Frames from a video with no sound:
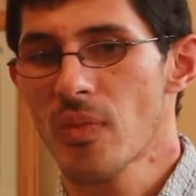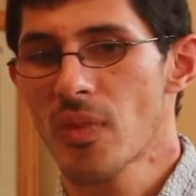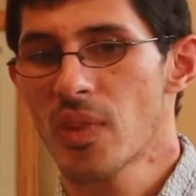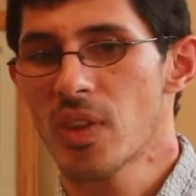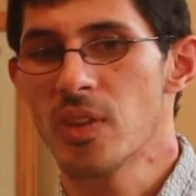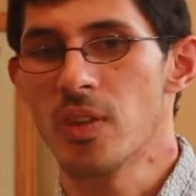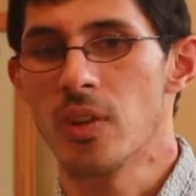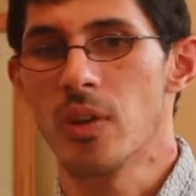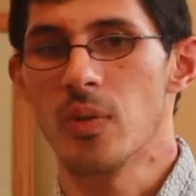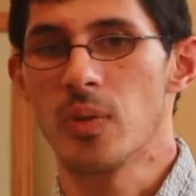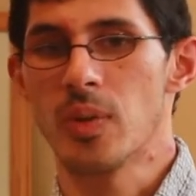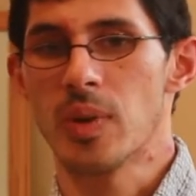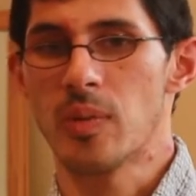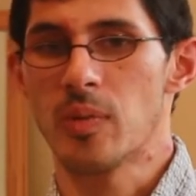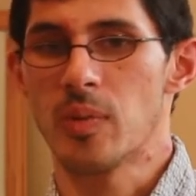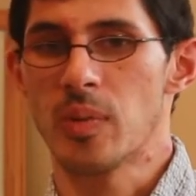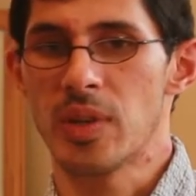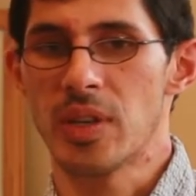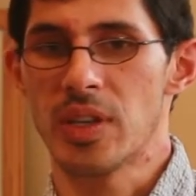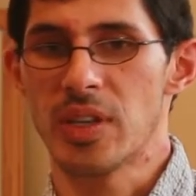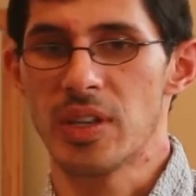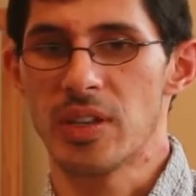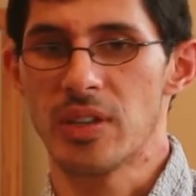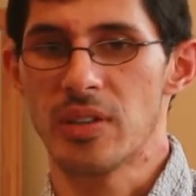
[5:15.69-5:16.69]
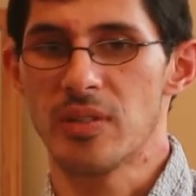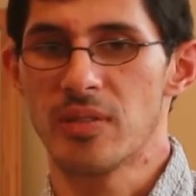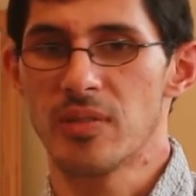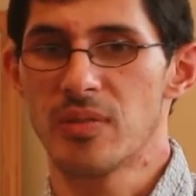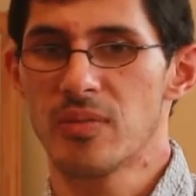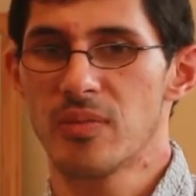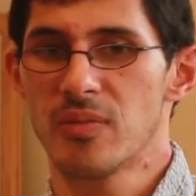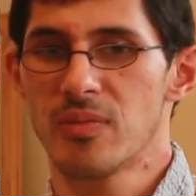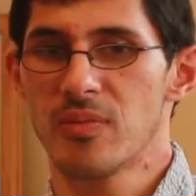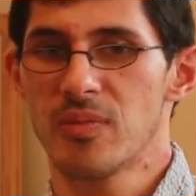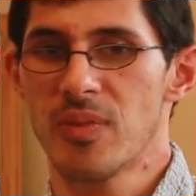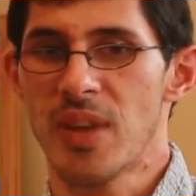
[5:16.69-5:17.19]
We
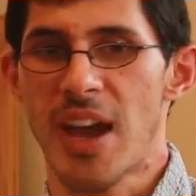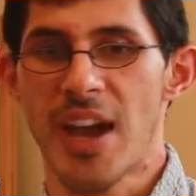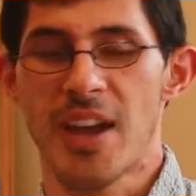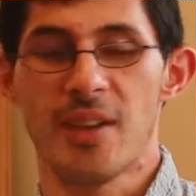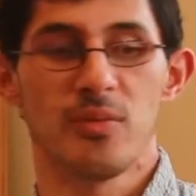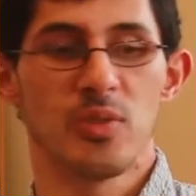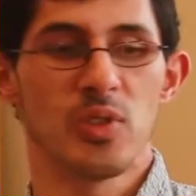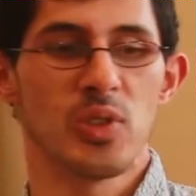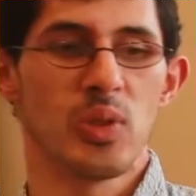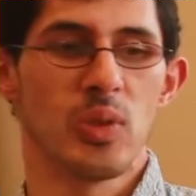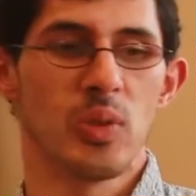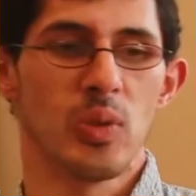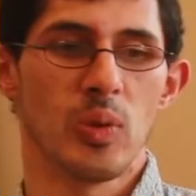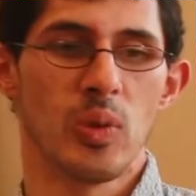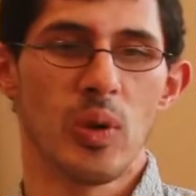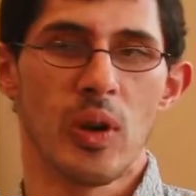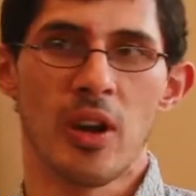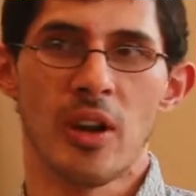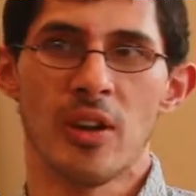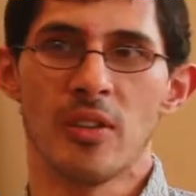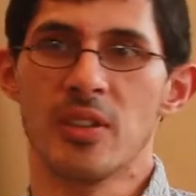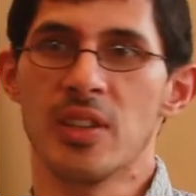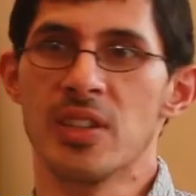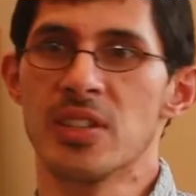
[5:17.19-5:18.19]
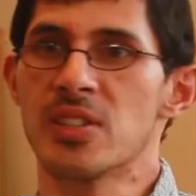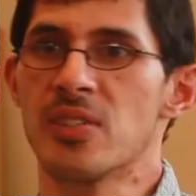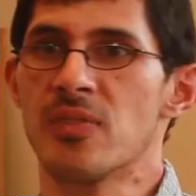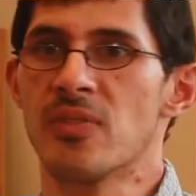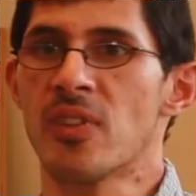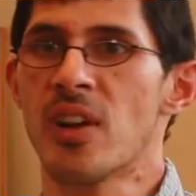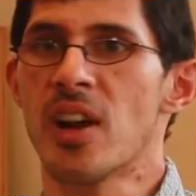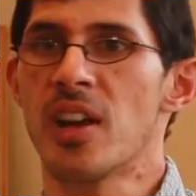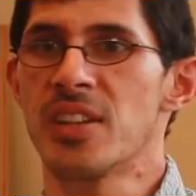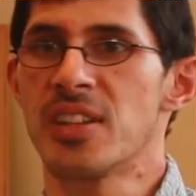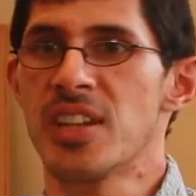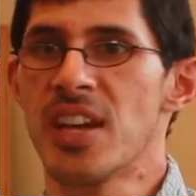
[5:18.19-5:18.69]
add them to our list of
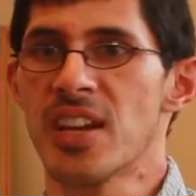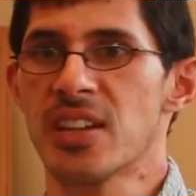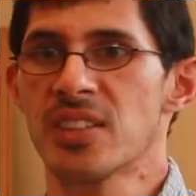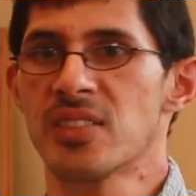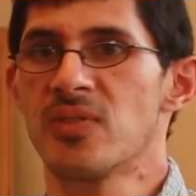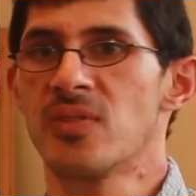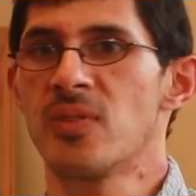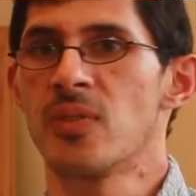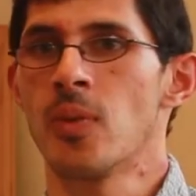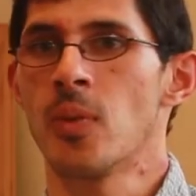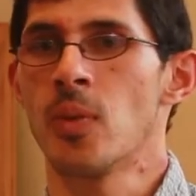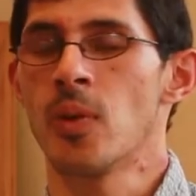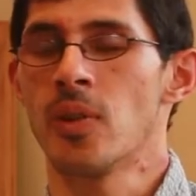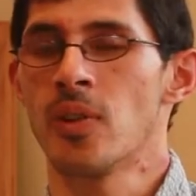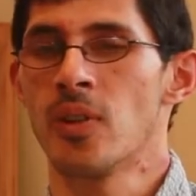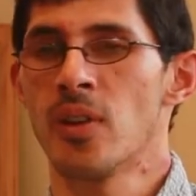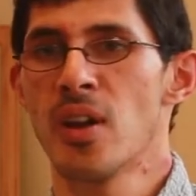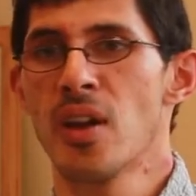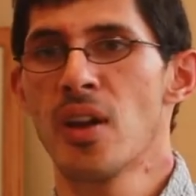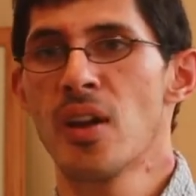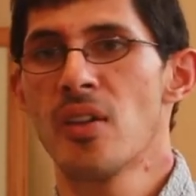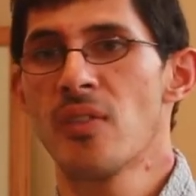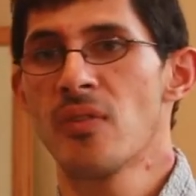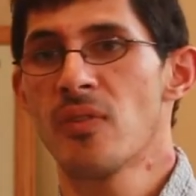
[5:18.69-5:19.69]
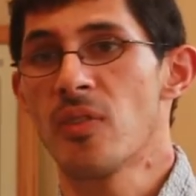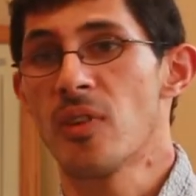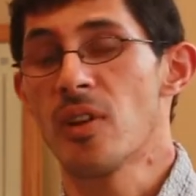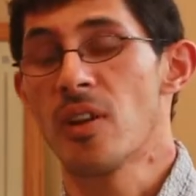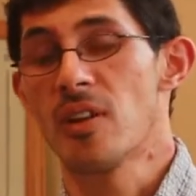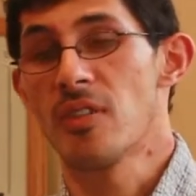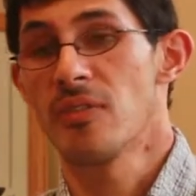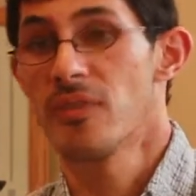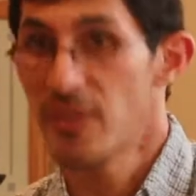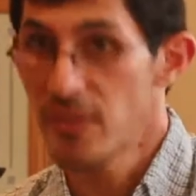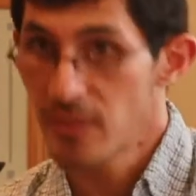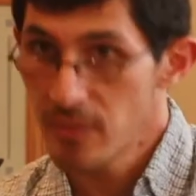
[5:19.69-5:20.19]
contacts for
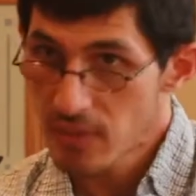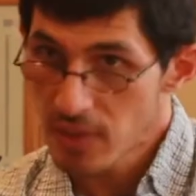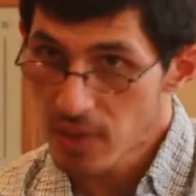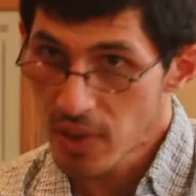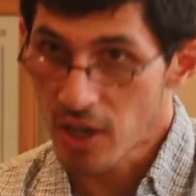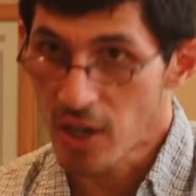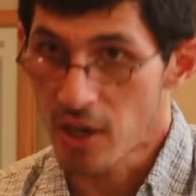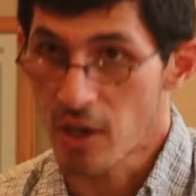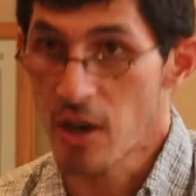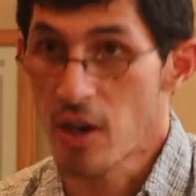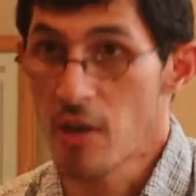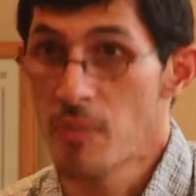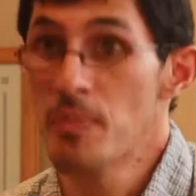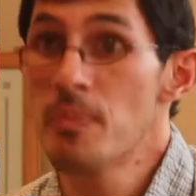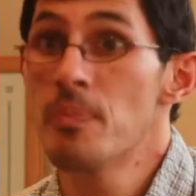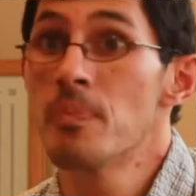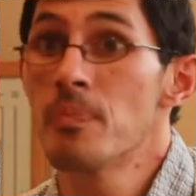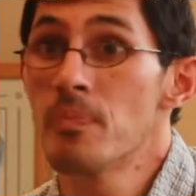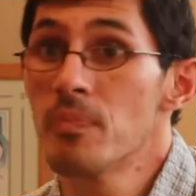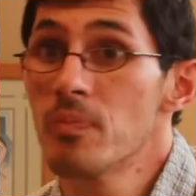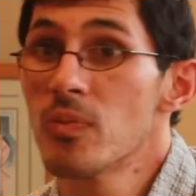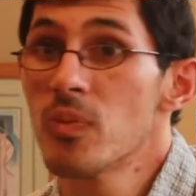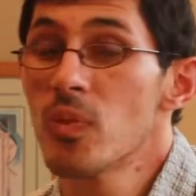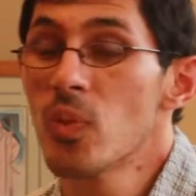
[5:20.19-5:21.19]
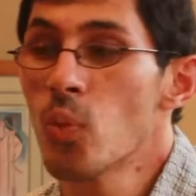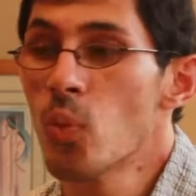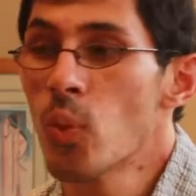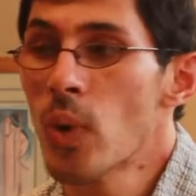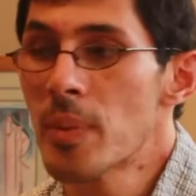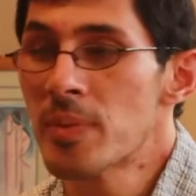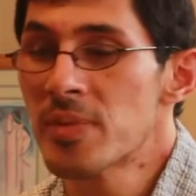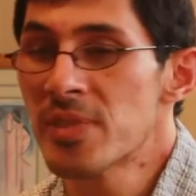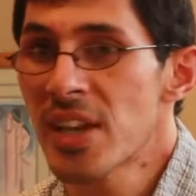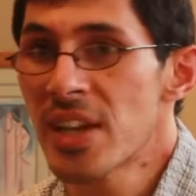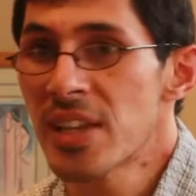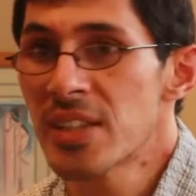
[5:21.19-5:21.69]
our
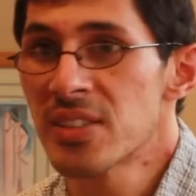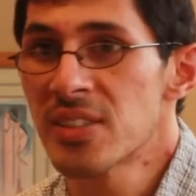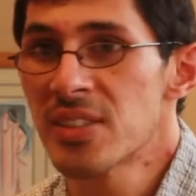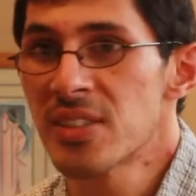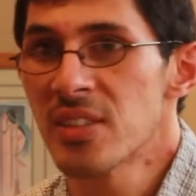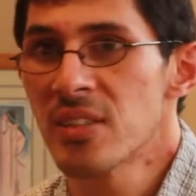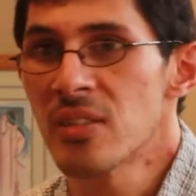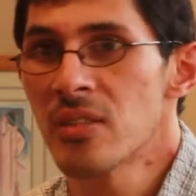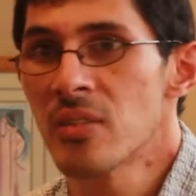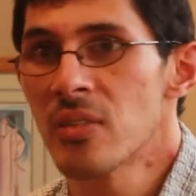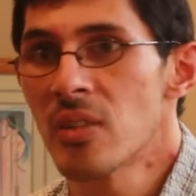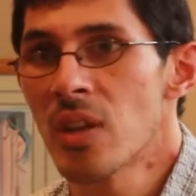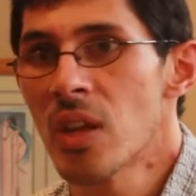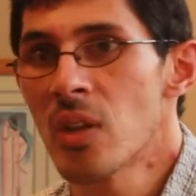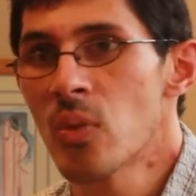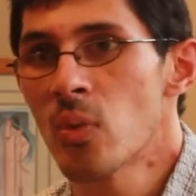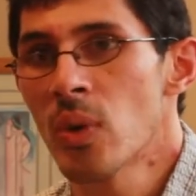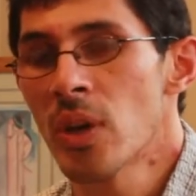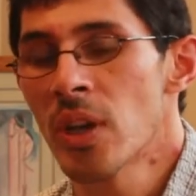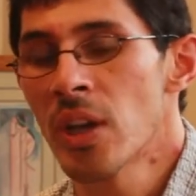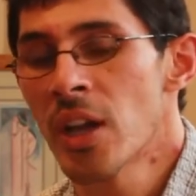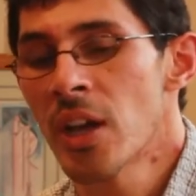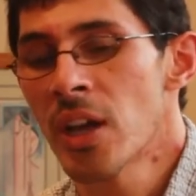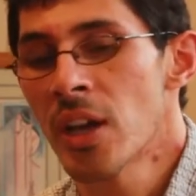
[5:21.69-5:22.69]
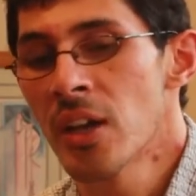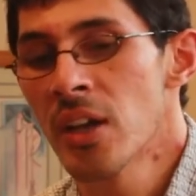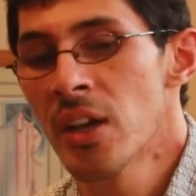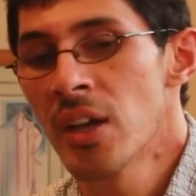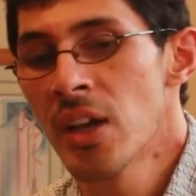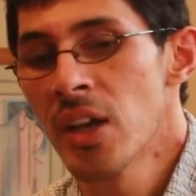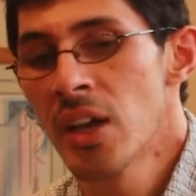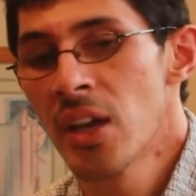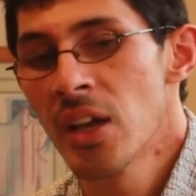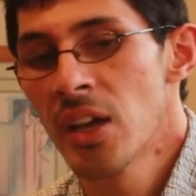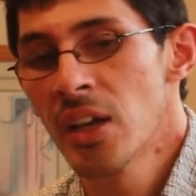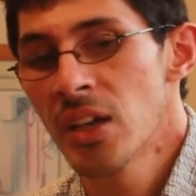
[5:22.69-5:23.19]
websites and whatnot.
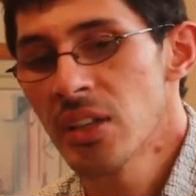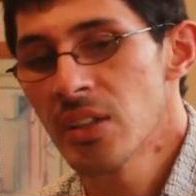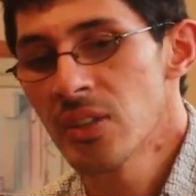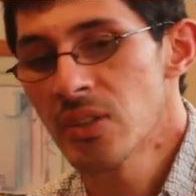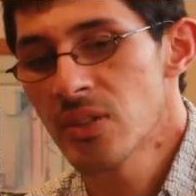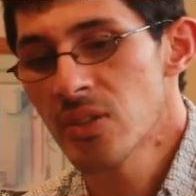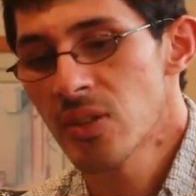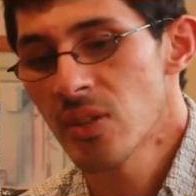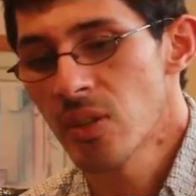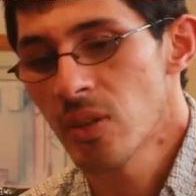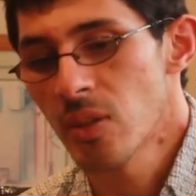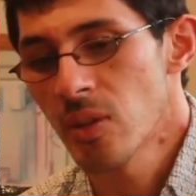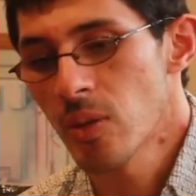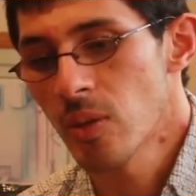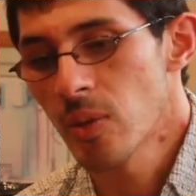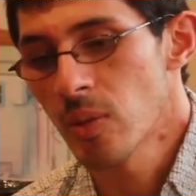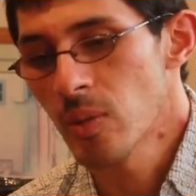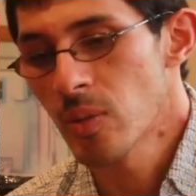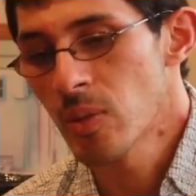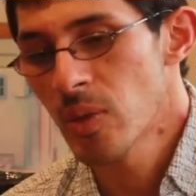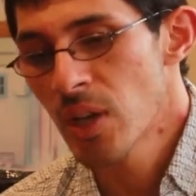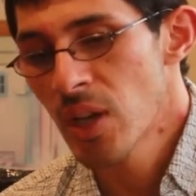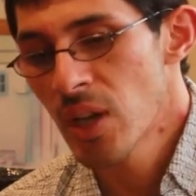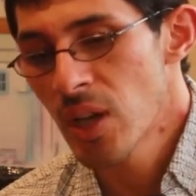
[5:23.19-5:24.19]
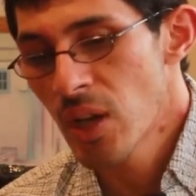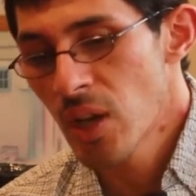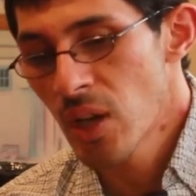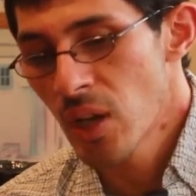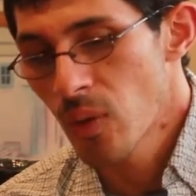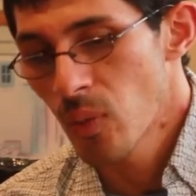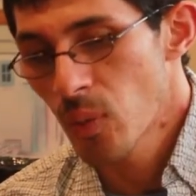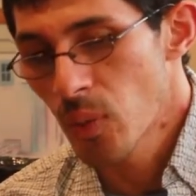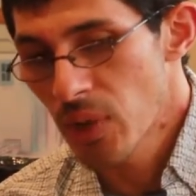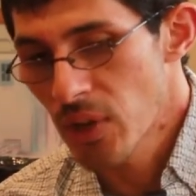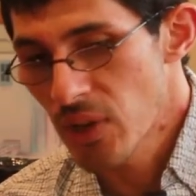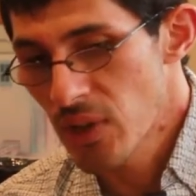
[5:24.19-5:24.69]
And so
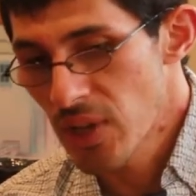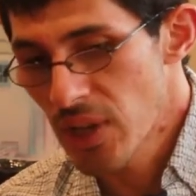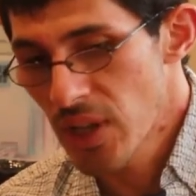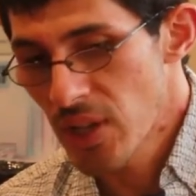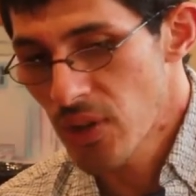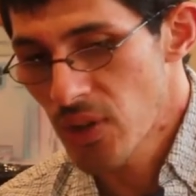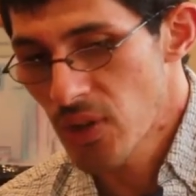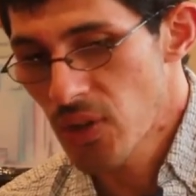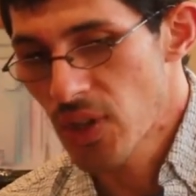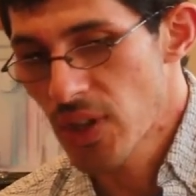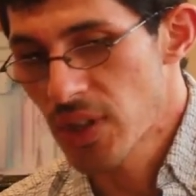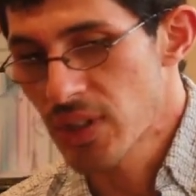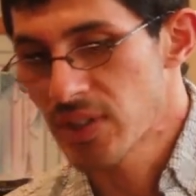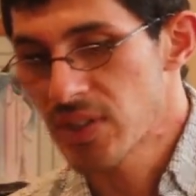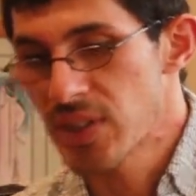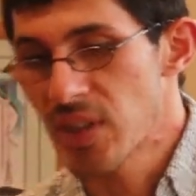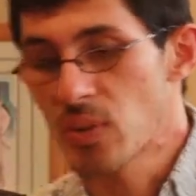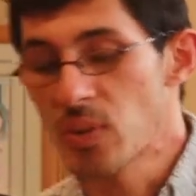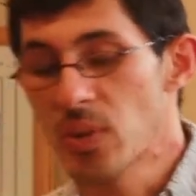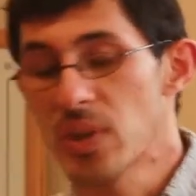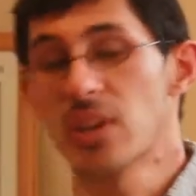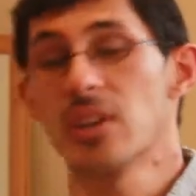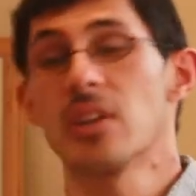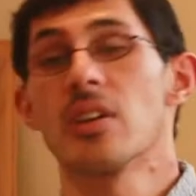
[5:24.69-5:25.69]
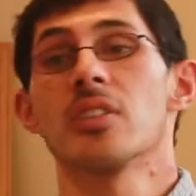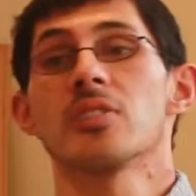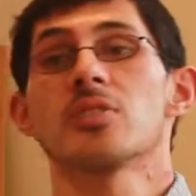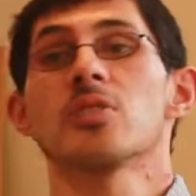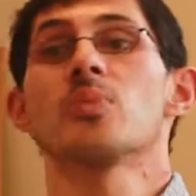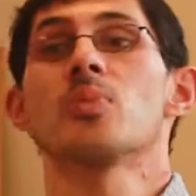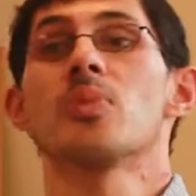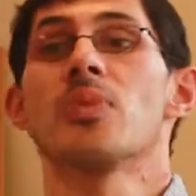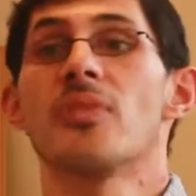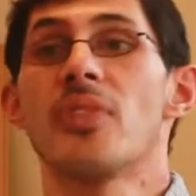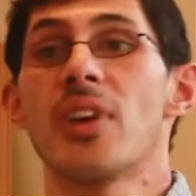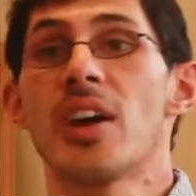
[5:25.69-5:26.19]
one of the other things that we also
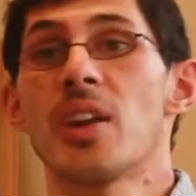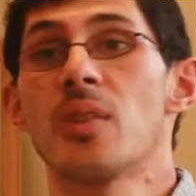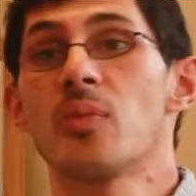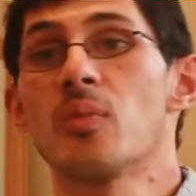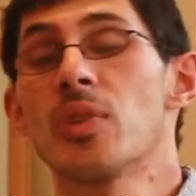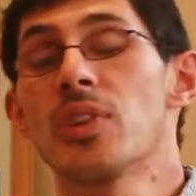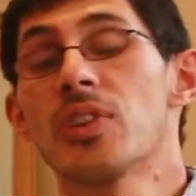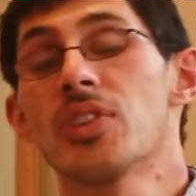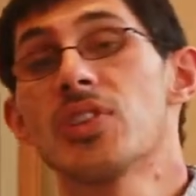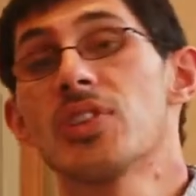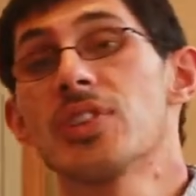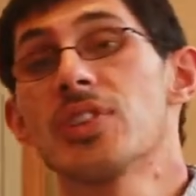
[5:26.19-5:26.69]
provide them with